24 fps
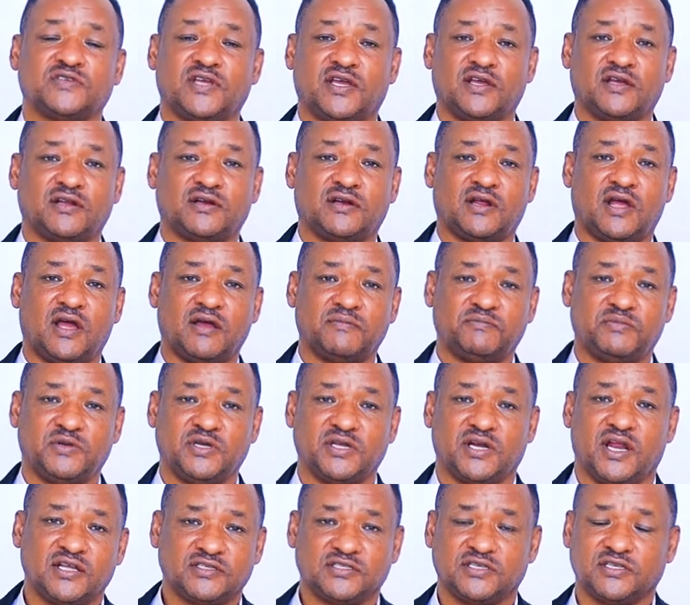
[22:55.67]
their
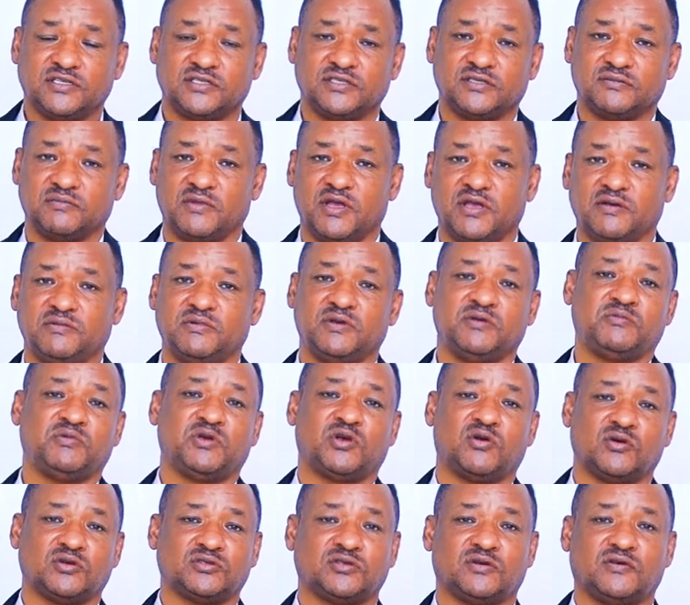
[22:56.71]
appearances, maybe
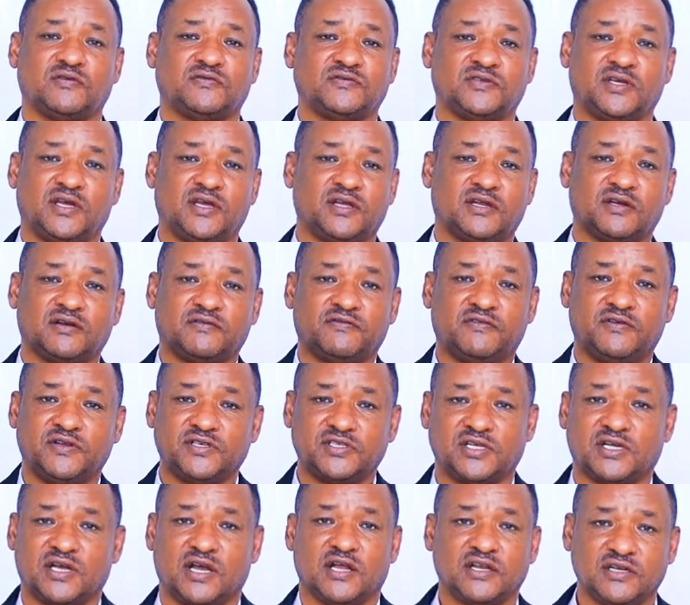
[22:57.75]
because of their
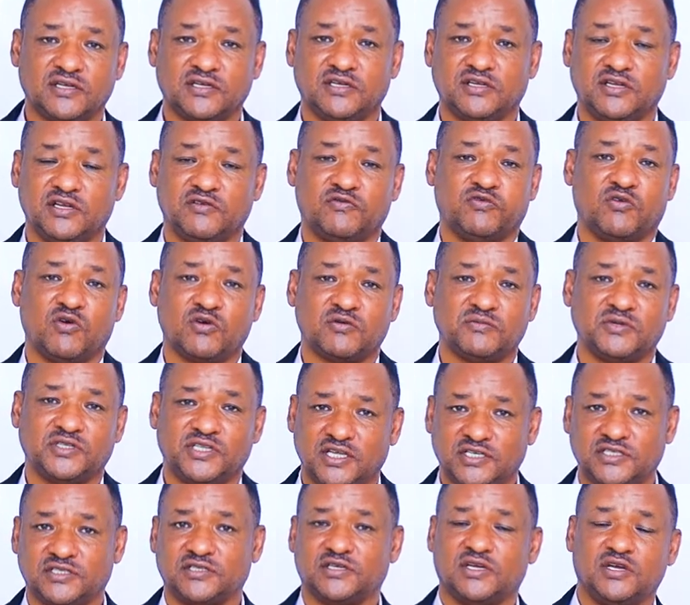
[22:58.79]
physical
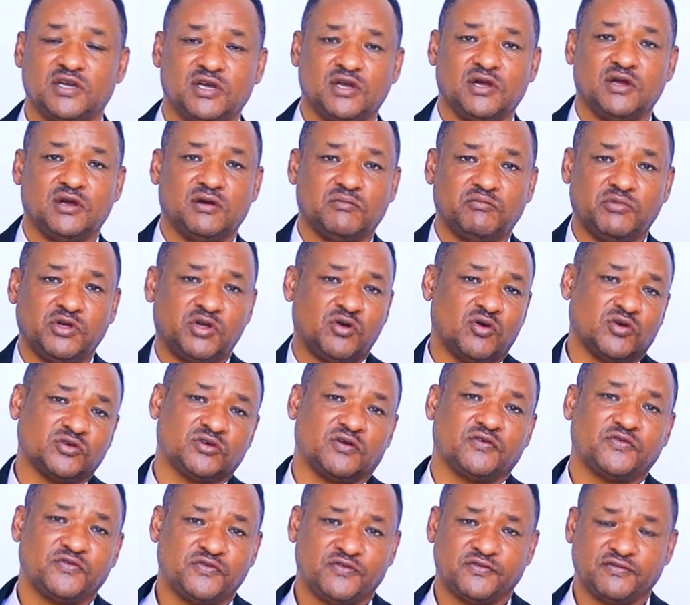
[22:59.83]
deformities, because
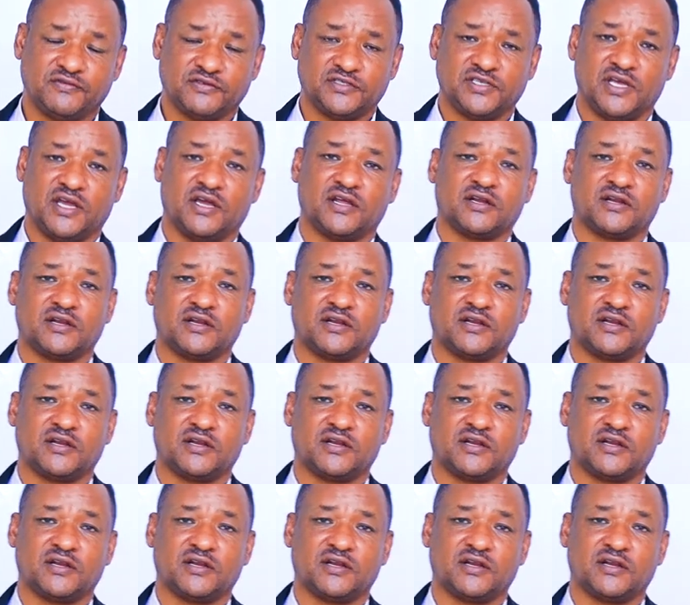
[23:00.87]
of their